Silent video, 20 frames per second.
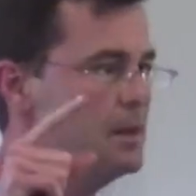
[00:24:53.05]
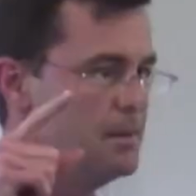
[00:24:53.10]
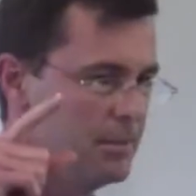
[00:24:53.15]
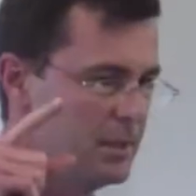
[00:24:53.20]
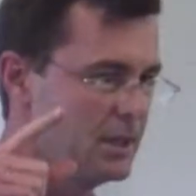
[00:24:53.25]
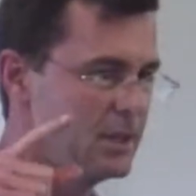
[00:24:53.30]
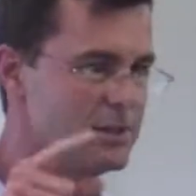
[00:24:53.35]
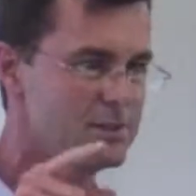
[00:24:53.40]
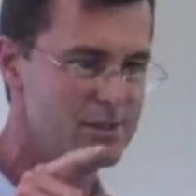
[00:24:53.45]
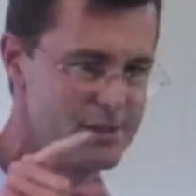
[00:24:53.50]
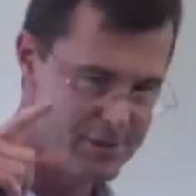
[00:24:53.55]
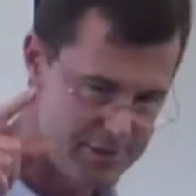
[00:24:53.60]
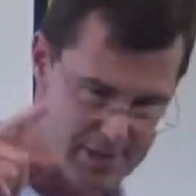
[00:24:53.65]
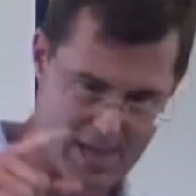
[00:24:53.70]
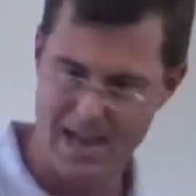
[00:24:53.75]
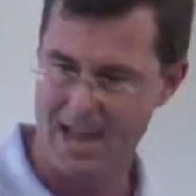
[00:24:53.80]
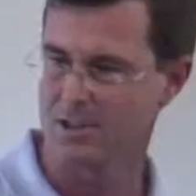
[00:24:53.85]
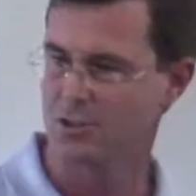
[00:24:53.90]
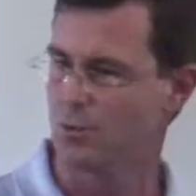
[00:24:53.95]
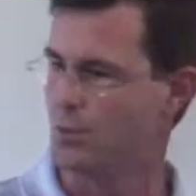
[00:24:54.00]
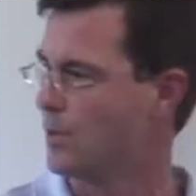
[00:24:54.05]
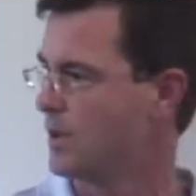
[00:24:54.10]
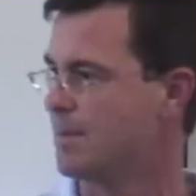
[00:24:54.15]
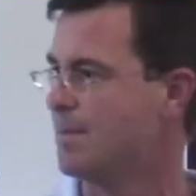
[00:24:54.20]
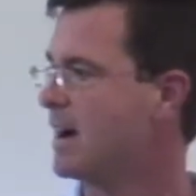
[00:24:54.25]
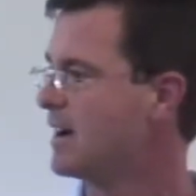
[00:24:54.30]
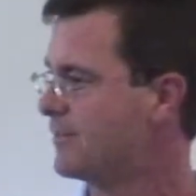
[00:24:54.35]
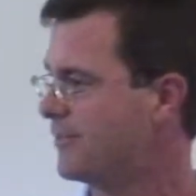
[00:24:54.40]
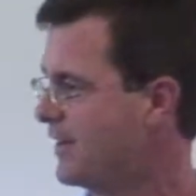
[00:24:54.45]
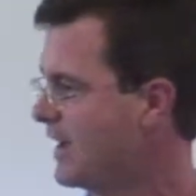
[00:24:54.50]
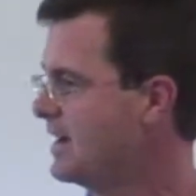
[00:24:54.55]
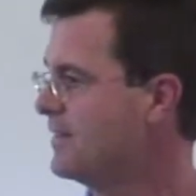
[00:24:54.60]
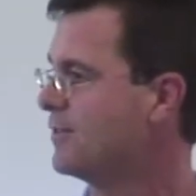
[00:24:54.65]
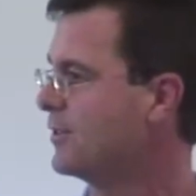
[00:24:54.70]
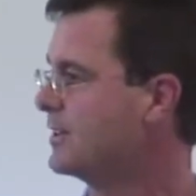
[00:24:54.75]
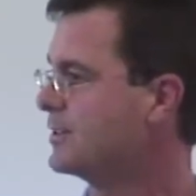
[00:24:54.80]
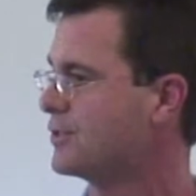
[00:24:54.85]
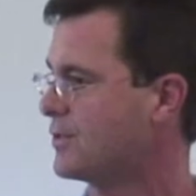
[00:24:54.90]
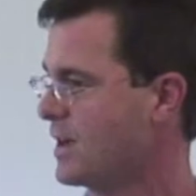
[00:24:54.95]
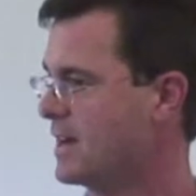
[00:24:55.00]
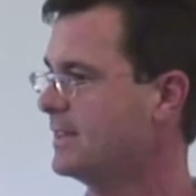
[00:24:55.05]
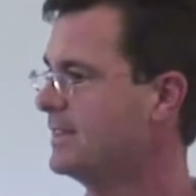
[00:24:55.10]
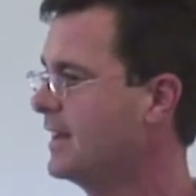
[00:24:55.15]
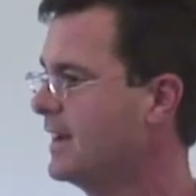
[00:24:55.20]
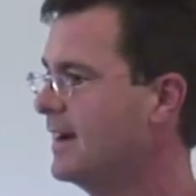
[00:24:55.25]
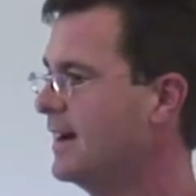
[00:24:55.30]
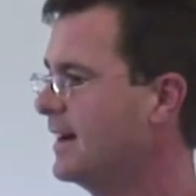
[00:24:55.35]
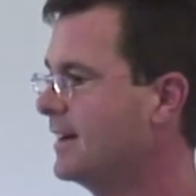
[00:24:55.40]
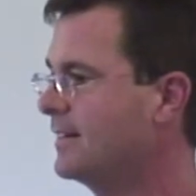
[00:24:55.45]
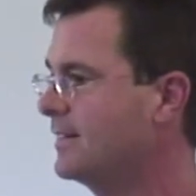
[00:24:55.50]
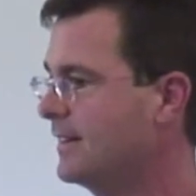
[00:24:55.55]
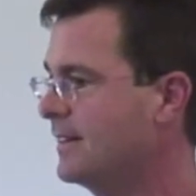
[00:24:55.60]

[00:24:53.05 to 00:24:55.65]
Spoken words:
because that's one of my favorites right there,